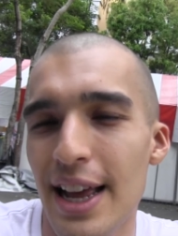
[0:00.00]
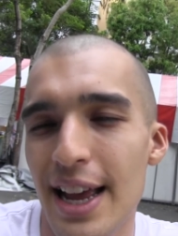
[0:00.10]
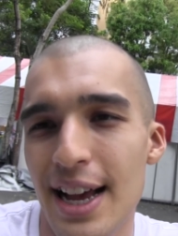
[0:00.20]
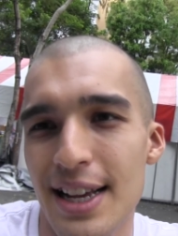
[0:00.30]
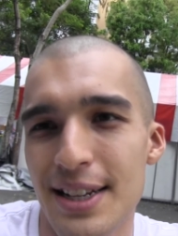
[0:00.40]

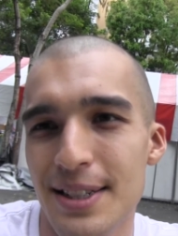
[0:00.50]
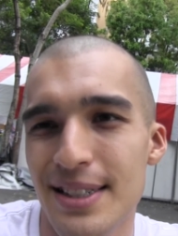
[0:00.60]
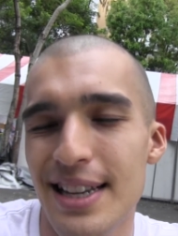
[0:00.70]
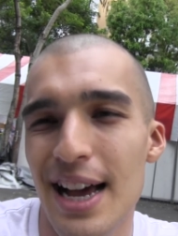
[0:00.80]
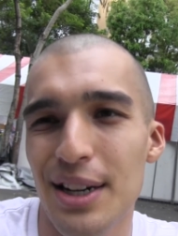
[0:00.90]
and
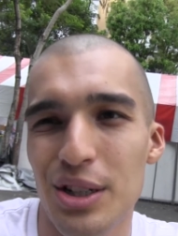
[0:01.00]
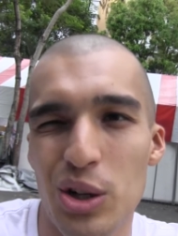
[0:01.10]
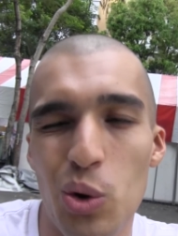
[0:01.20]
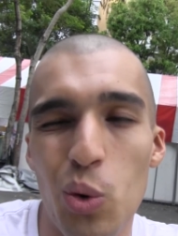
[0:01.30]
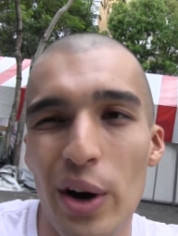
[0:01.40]
it's not
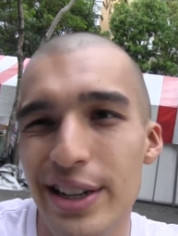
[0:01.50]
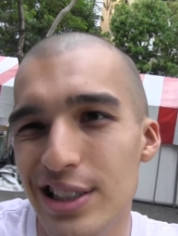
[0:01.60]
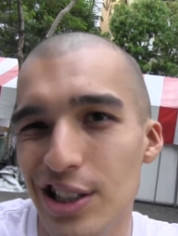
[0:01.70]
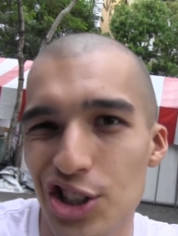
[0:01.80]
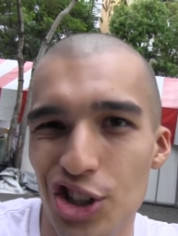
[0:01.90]
quite
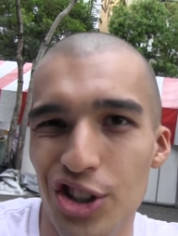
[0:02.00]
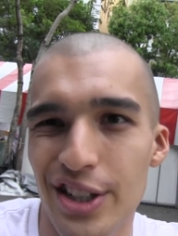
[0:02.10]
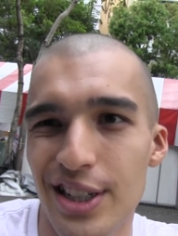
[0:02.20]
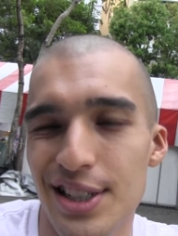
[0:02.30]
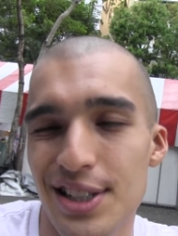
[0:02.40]
as
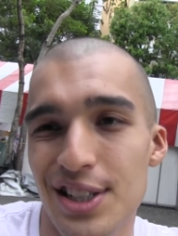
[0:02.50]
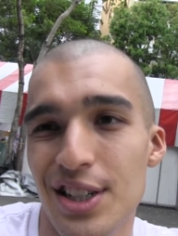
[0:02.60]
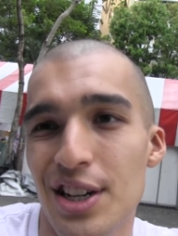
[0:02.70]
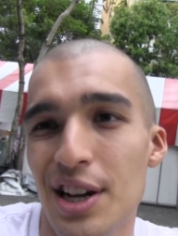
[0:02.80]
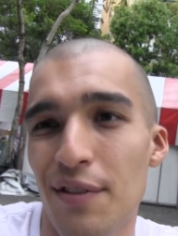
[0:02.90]
luxurious
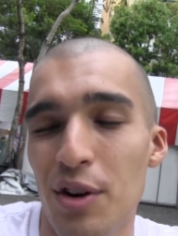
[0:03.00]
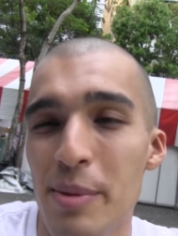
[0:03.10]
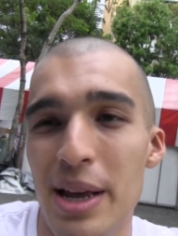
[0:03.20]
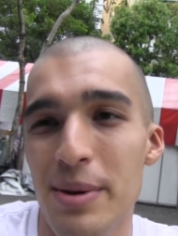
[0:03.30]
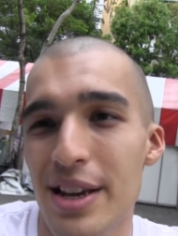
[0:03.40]
for
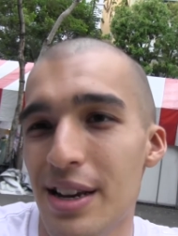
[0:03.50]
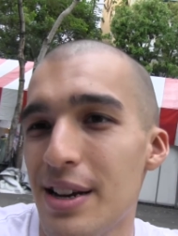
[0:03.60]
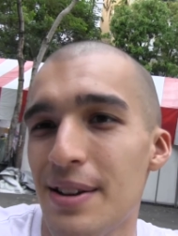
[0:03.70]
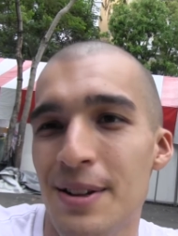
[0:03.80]
maybe